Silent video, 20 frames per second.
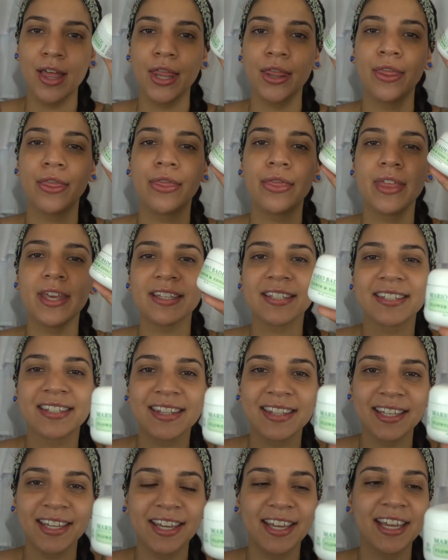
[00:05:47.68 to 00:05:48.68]
This
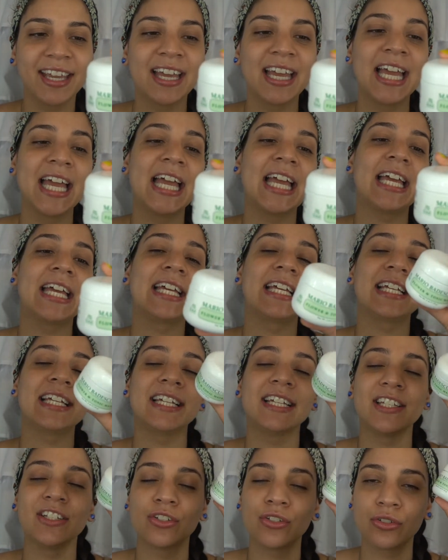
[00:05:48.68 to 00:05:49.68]
thing
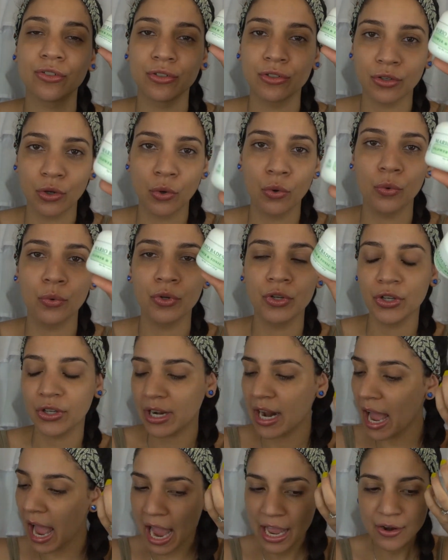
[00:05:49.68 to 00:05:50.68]
is so
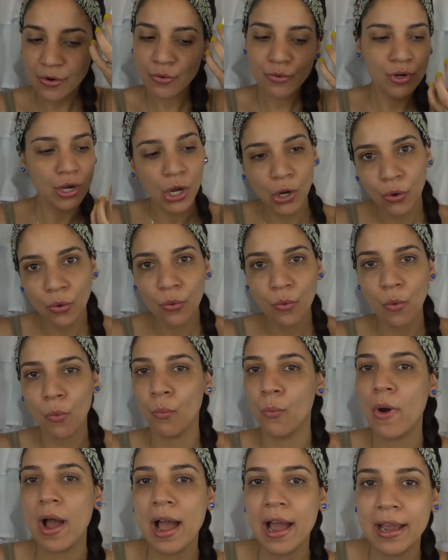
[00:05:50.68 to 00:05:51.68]
good. I don't know
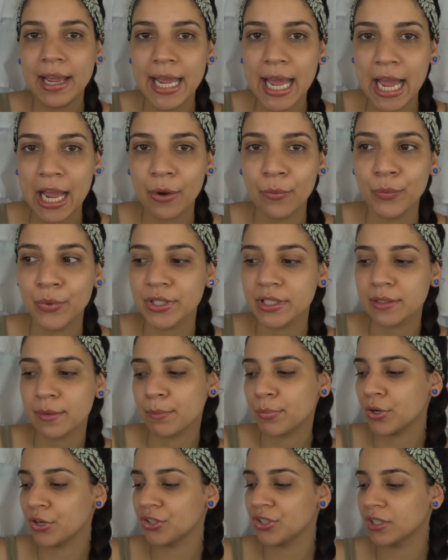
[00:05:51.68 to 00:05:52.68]
why I
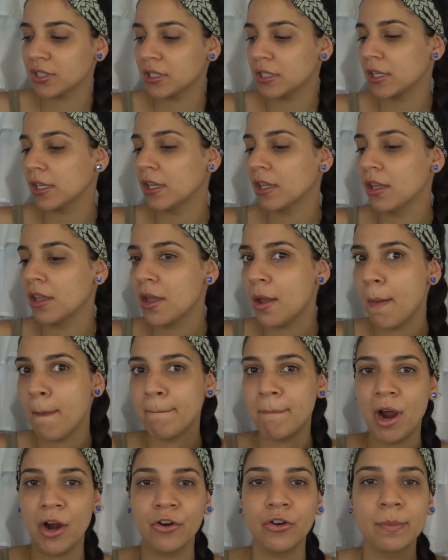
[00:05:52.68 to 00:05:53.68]
wasn't purchasing
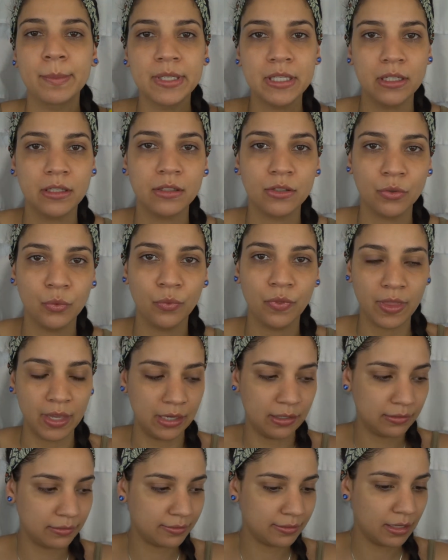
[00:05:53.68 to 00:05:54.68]
Mario Badescu
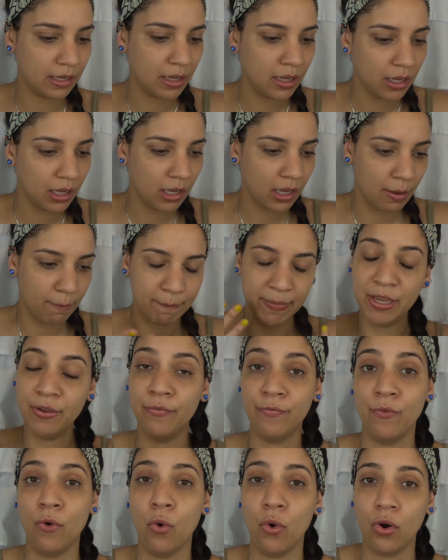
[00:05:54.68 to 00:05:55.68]
things
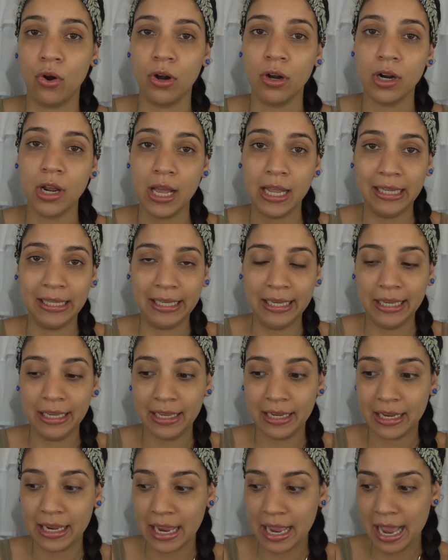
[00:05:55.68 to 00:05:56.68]
before.
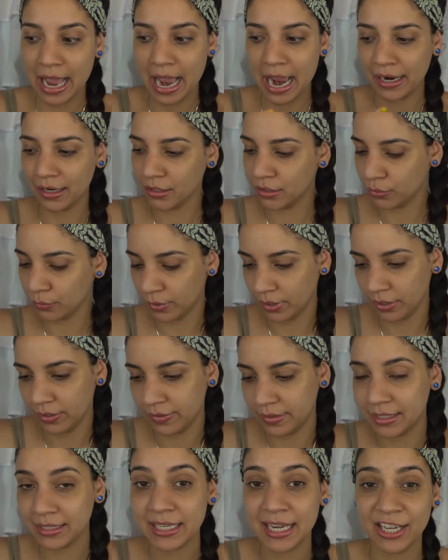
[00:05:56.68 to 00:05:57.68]
Like, I swear,
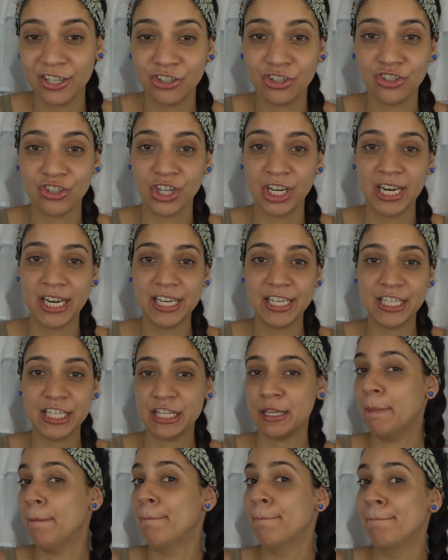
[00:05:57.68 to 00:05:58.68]
this has
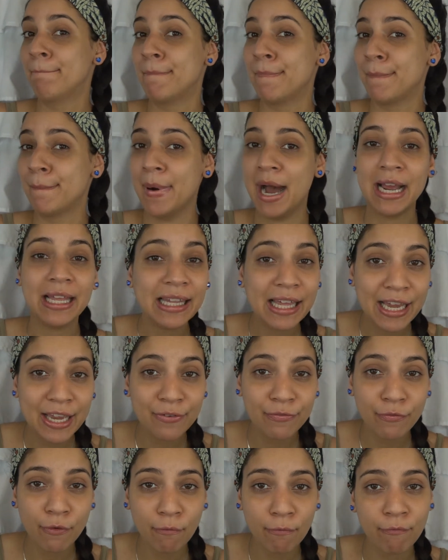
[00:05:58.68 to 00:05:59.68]
changed my
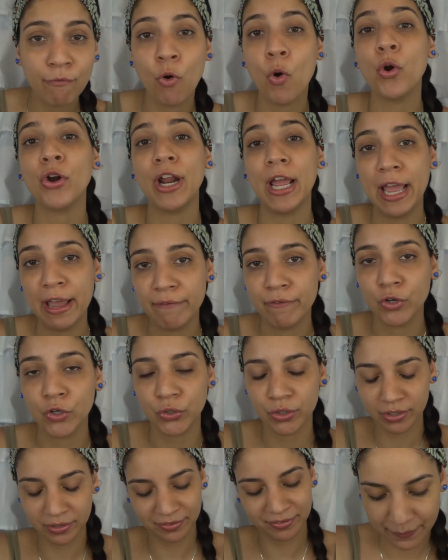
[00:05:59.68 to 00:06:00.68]
life
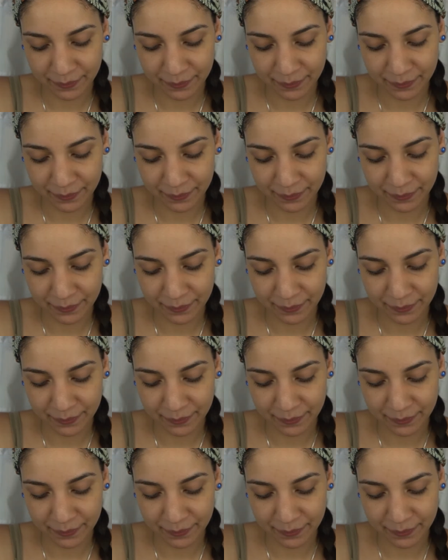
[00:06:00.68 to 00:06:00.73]
forever.